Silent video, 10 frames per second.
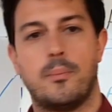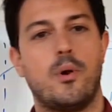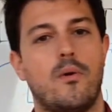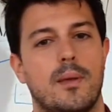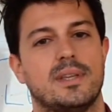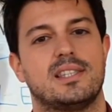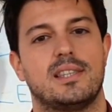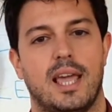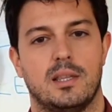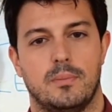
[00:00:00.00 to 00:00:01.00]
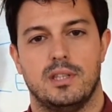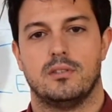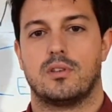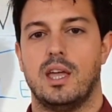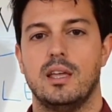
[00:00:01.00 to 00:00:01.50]
problem statement,
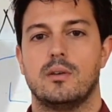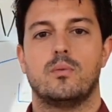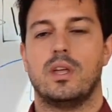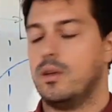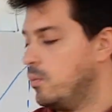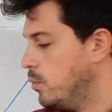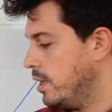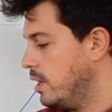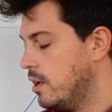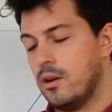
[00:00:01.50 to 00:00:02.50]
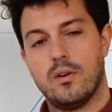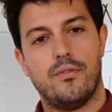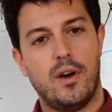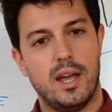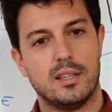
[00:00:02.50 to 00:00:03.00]
okay? We, we
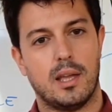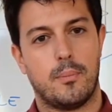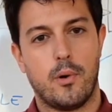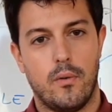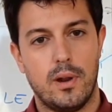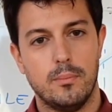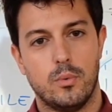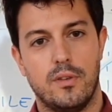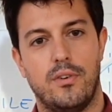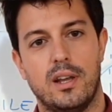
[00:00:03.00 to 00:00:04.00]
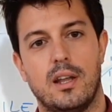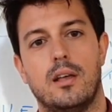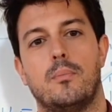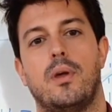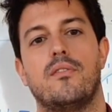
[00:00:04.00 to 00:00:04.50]
find a problem, we find
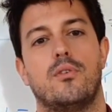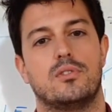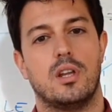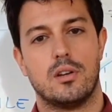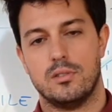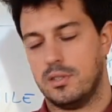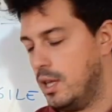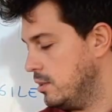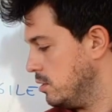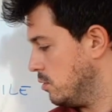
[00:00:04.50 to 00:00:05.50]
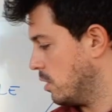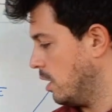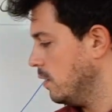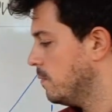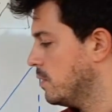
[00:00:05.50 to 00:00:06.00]
a painful circumstance,
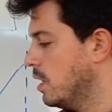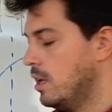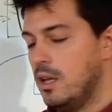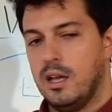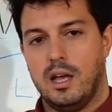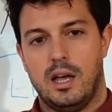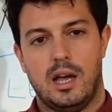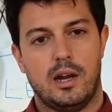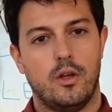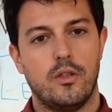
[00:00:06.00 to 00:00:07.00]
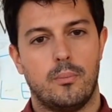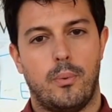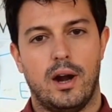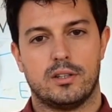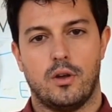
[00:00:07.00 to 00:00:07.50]
okay? Another
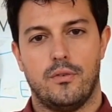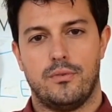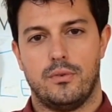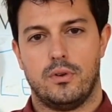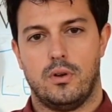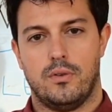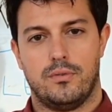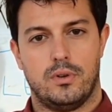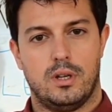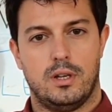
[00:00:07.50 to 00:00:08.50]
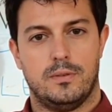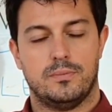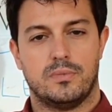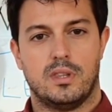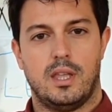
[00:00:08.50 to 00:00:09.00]
part of, of
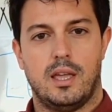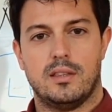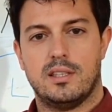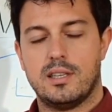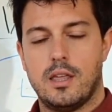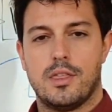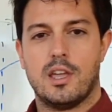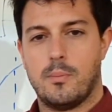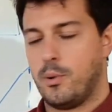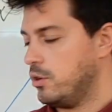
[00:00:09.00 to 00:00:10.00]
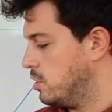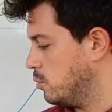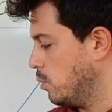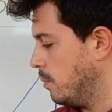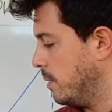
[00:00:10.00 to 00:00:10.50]
um, the design thinking
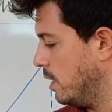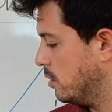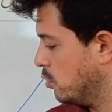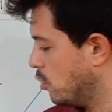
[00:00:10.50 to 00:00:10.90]
process will be to